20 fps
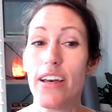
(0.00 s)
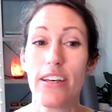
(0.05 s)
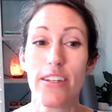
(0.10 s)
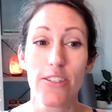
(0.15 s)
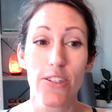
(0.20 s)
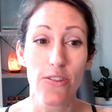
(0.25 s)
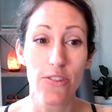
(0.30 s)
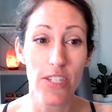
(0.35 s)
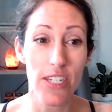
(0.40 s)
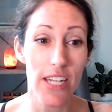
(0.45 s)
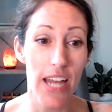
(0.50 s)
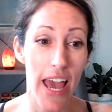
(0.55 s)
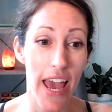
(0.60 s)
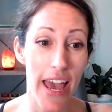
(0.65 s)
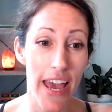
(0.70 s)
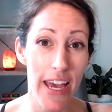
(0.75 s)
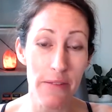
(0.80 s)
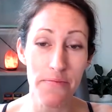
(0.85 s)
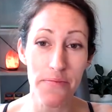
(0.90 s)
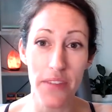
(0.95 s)
So
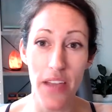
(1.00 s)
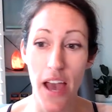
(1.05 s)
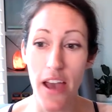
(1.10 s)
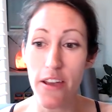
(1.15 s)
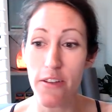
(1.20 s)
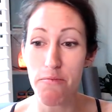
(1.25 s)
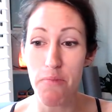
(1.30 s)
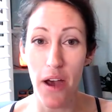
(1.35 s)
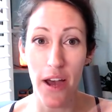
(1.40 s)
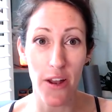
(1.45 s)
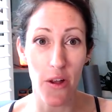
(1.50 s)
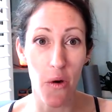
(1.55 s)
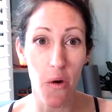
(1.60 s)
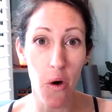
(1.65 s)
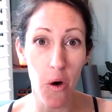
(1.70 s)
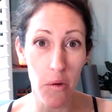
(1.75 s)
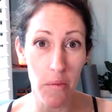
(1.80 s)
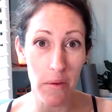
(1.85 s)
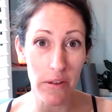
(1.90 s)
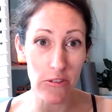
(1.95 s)
today I bought a
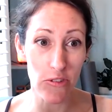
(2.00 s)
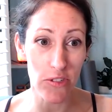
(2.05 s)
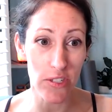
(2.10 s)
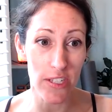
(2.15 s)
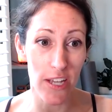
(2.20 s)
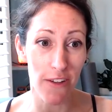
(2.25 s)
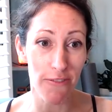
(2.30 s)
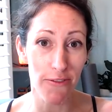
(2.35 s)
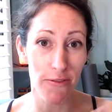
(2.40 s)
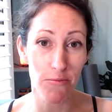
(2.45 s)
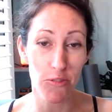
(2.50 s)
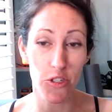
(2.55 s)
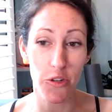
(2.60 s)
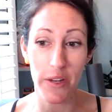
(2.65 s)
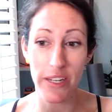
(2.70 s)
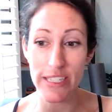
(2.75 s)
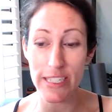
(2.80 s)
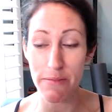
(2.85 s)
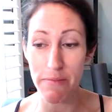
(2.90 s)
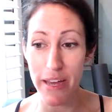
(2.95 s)
whole bunch of stuff from
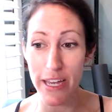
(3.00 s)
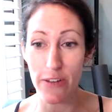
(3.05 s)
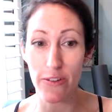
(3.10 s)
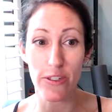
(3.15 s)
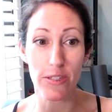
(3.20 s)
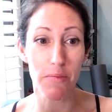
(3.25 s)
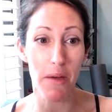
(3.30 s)
Joann's and Michaels.